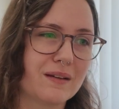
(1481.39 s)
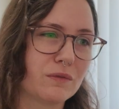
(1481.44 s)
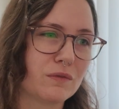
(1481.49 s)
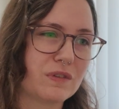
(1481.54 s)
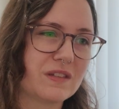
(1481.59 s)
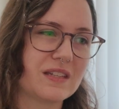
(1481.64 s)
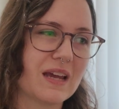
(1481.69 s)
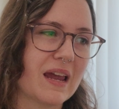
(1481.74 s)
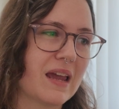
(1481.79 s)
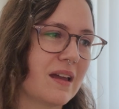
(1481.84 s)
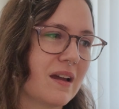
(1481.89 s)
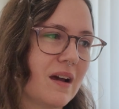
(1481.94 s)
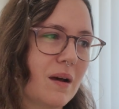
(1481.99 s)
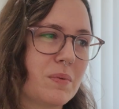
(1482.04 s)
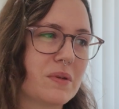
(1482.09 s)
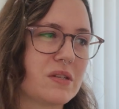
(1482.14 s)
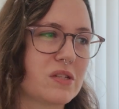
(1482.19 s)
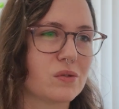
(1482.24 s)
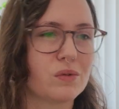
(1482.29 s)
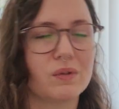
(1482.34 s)
staying
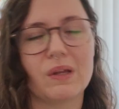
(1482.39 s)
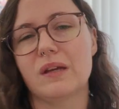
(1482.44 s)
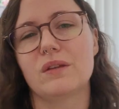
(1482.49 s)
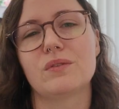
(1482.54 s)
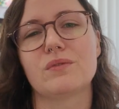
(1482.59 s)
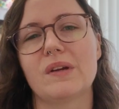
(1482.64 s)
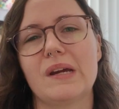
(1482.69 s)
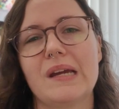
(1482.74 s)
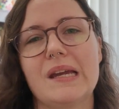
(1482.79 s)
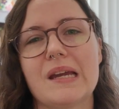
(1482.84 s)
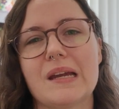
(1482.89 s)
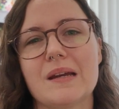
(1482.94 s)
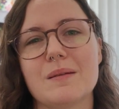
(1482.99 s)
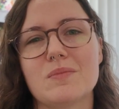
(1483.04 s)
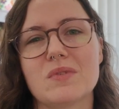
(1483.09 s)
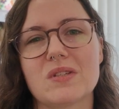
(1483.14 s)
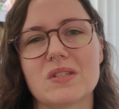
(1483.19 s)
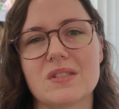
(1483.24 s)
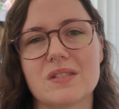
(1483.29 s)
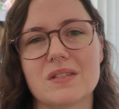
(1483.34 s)
up until like 3
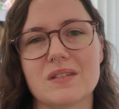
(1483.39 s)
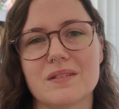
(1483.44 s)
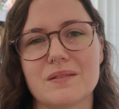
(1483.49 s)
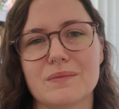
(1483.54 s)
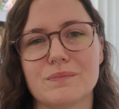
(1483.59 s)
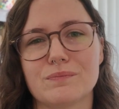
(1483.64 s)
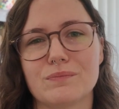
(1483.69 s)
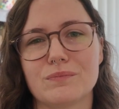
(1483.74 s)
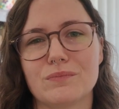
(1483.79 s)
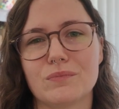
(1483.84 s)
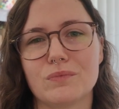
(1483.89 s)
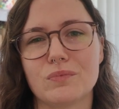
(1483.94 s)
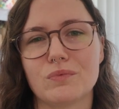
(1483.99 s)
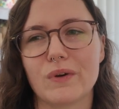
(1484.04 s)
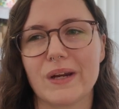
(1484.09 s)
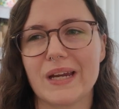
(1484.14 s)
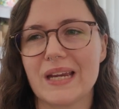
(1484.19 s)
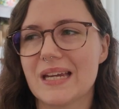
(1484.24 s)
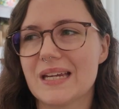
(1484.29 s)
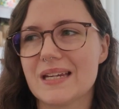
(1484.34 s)
a.m. just to
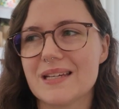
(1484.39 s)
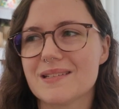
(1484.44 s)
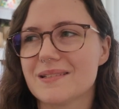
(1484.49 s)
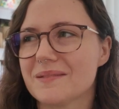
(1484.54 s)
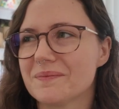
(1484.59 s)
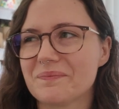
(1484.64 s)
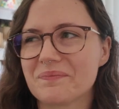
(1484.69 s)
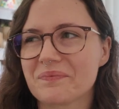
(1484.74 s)
read